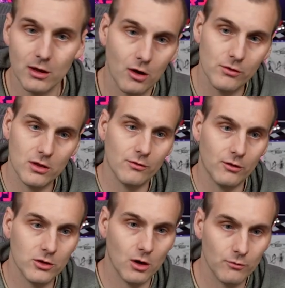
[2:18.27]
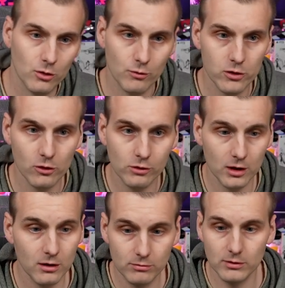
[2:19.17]
here. Obviously I've got this going through the
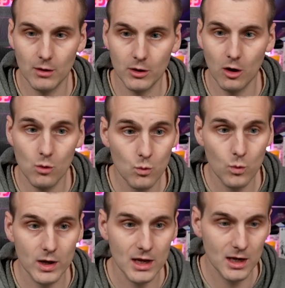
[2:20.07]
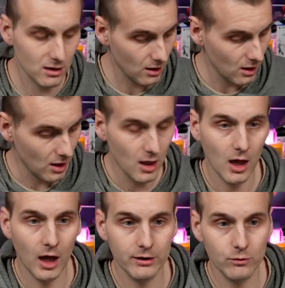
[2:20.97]
RetroTINK. There we go, we're in.
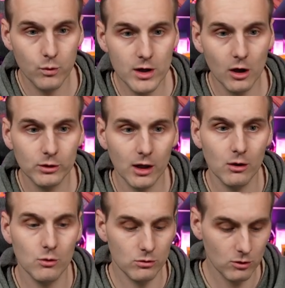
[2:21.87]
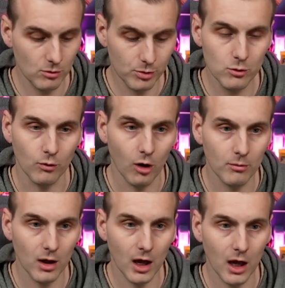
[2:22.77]
And if we go down to the boot
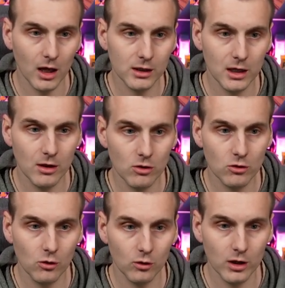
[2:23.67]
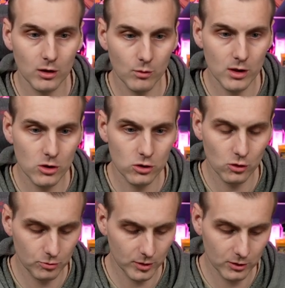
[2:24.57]
ROM and install it, we
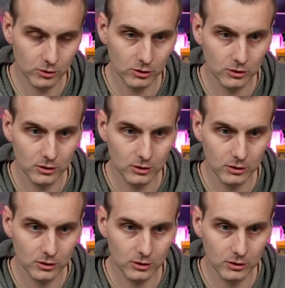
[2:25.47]
should be good.